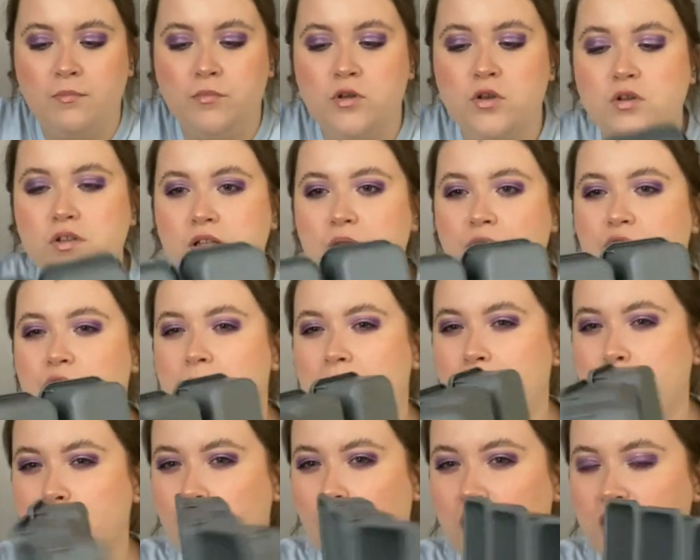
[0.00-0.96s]
use them for
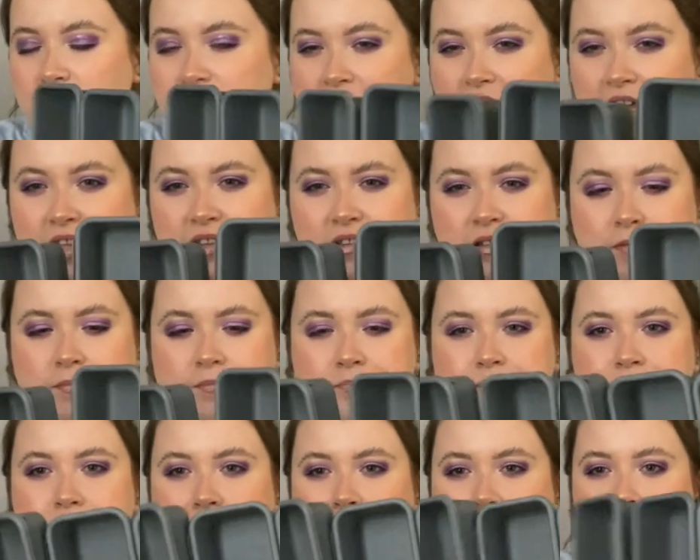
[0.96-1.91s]
my brushes.
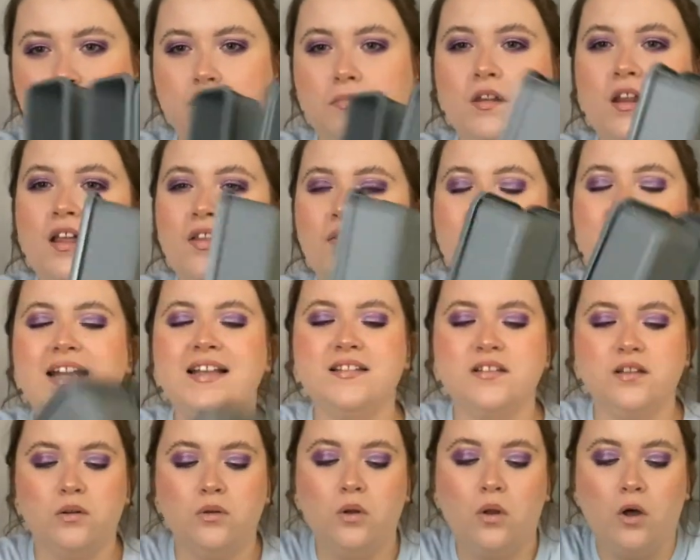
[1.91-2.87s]
They
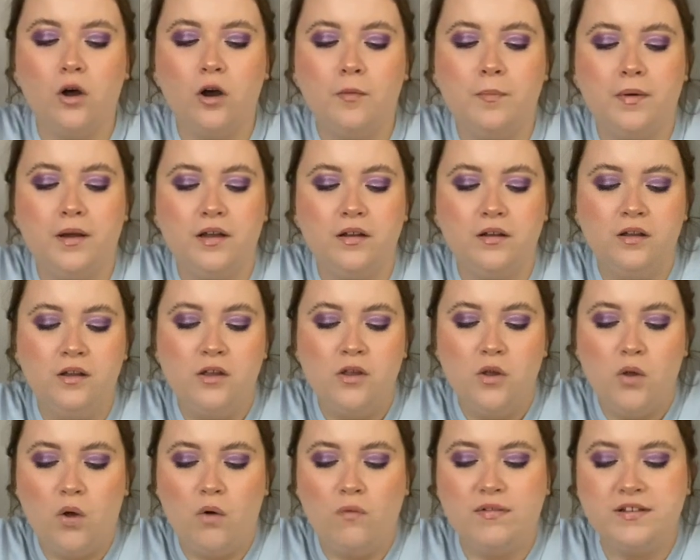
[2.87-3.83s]
interlock, but
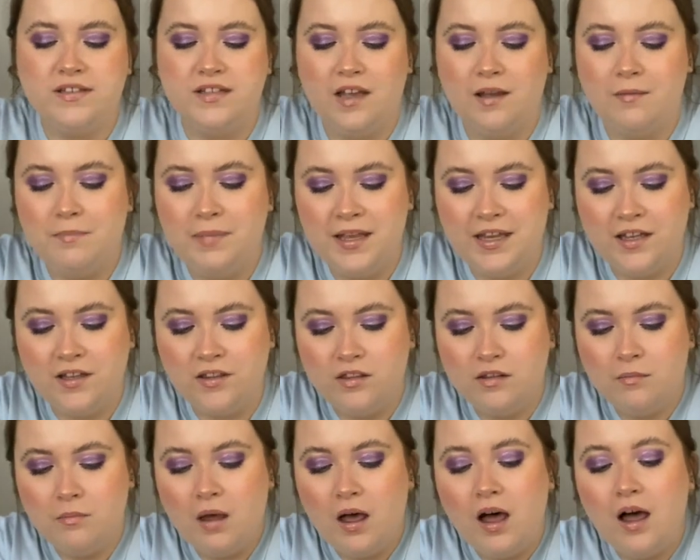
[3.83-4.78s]
obviously I'm picking
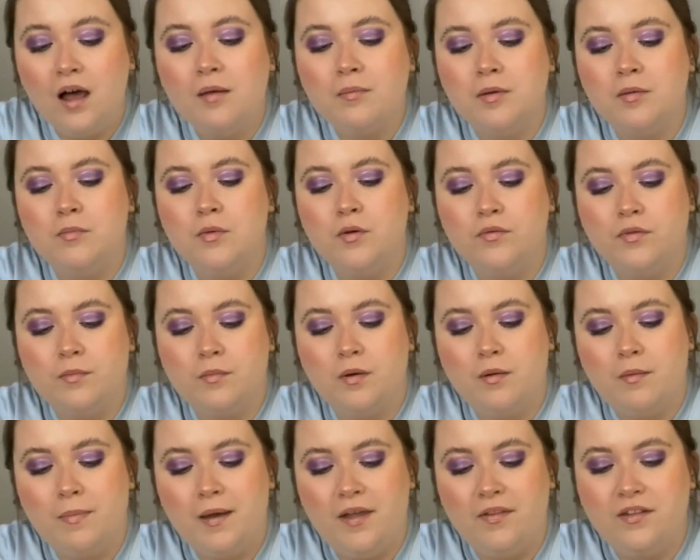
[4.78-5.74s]
them up and moving
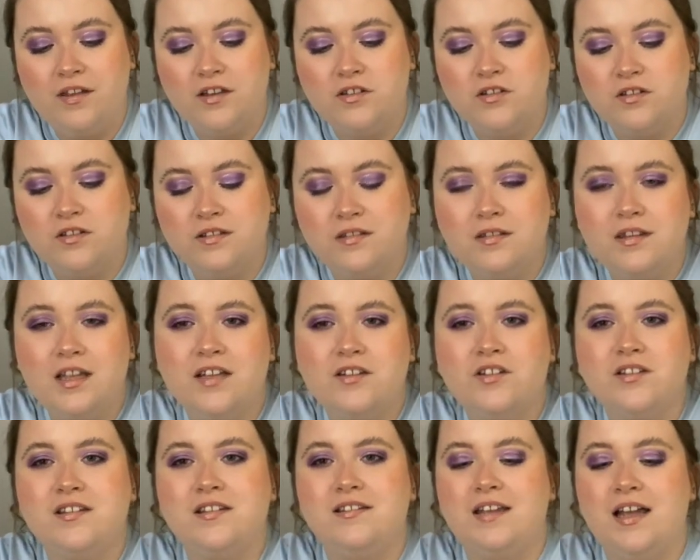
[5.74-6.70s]
them about. They're
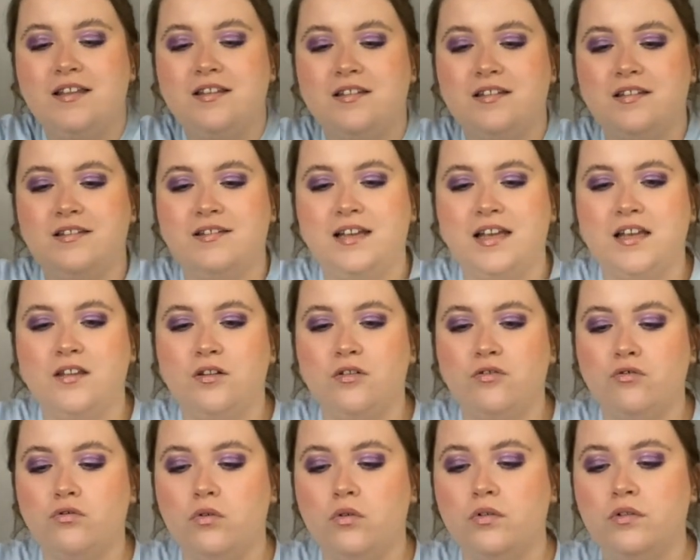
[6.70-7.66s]
just intended to sit in the
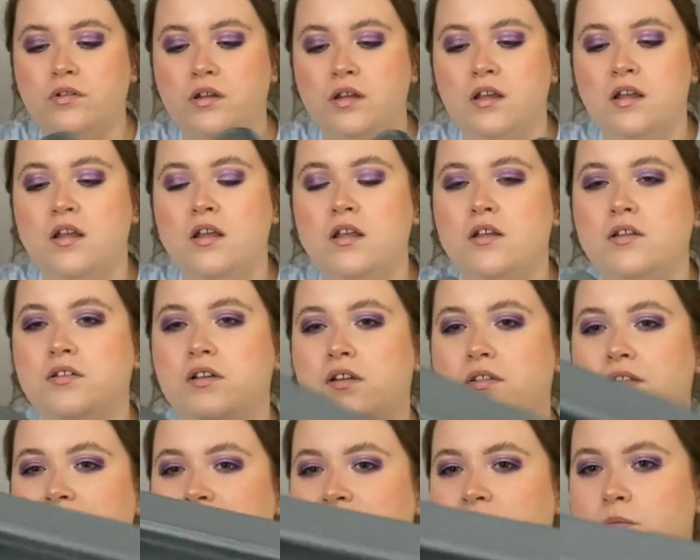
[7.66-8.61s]
drawers.
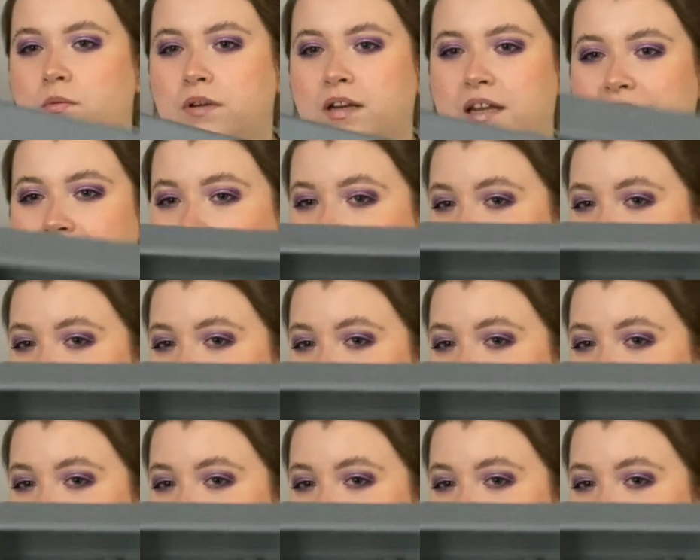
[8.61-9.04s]
So this is what it